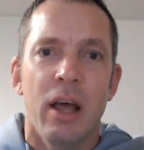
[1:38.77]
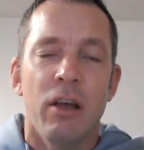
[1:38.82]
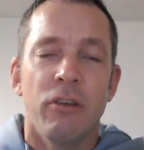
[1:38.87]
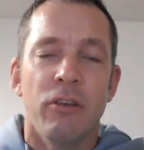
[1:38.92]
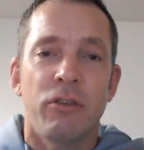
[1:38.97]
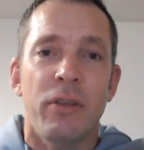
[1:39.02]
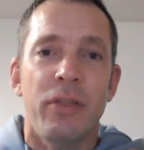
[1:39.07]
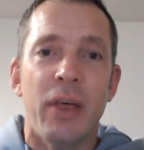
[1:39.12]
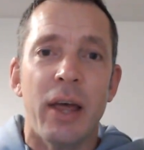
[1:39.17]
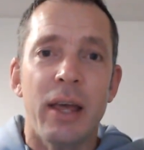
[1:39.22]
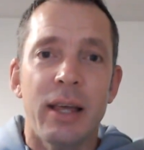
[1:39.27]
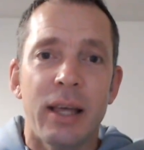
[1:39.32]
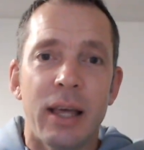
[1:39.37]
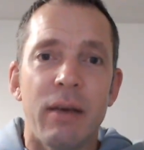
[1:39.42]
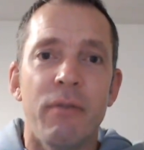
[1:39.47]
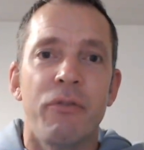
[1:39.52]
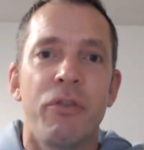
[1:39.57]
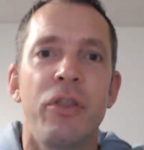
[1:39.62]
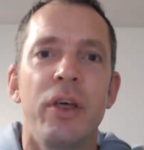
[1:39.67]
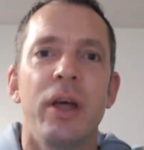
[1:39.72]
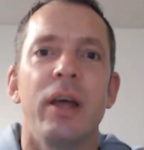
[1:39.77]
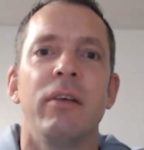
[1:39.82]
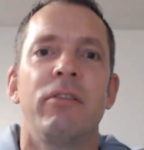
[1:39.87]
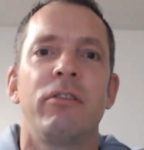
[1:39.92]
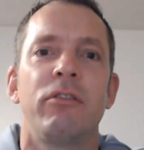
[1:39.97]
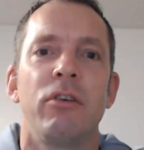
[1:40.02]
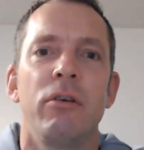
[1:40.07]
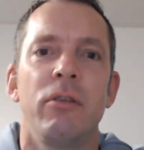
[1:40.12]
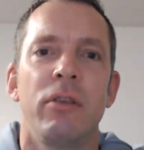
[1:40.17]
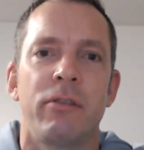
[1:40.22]
So they give
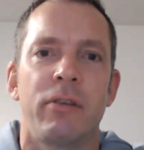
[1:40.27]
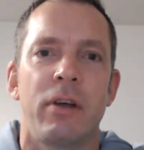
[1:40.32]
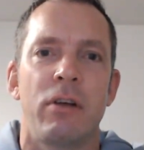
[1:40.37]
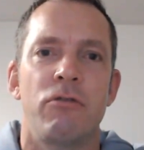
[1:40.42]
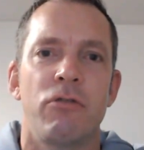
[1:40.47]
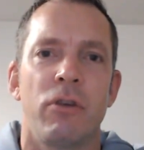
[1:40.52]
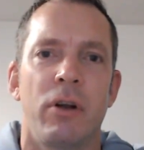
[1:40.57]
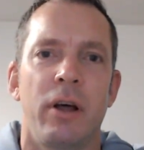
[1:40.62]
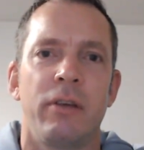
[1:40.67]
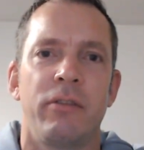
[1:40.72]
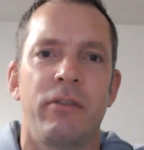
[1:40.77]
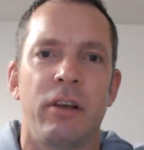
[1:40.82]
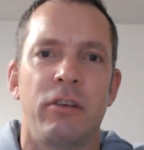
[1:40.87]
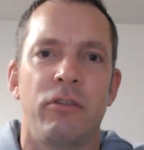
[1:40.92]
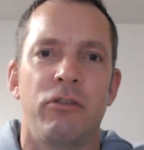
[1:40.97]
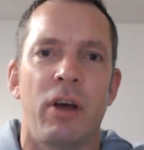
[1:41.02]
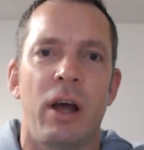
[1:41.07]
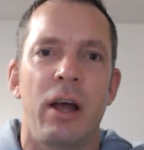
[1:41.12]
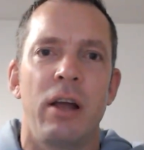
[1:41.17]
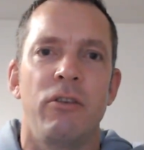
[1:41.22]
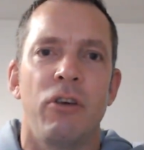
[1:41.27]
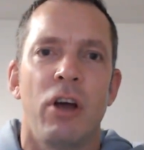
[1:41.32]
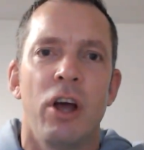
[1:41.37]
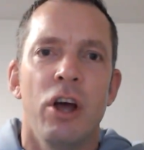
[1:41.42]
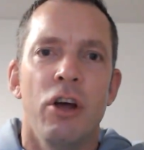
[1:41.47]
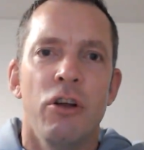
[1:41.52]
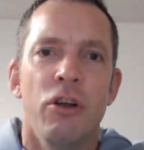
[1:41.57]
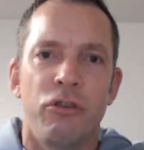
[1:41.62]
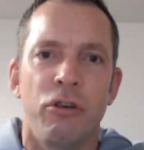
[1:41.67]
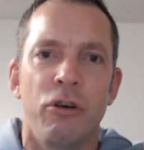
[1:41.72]
this to the centralized exchange
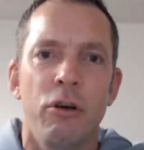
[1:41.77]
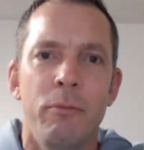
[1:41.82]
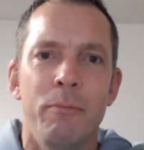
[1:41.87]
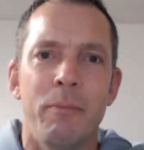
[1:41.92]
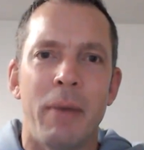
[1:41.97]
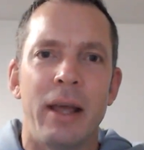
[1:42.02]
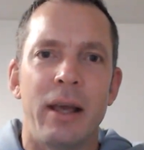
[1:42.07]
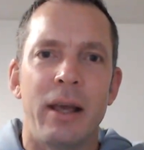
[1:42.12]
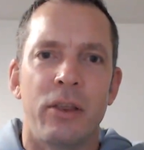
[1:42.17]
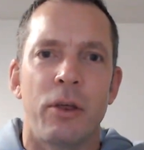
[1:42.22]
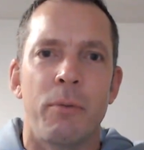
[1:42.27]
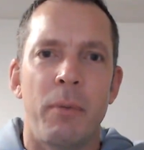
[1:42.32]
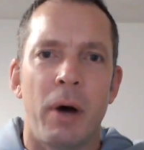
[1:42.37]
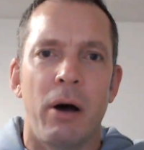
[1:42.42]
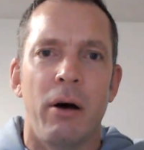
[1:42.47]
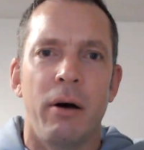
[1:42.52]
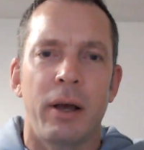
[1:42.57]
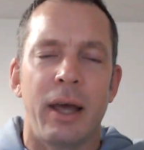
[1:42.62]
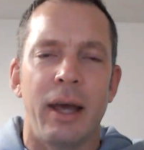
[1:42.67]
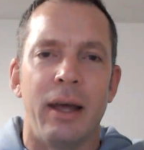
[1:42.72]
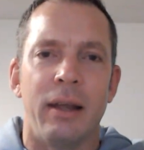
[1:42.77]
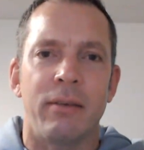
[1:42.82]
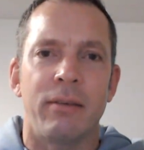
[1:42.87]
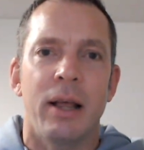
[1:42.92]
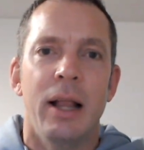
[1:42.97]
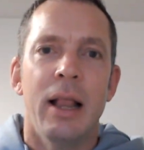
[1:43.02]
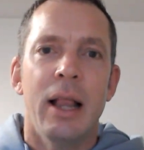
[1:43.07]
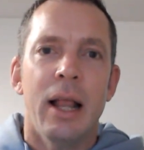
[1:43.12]
to make the market.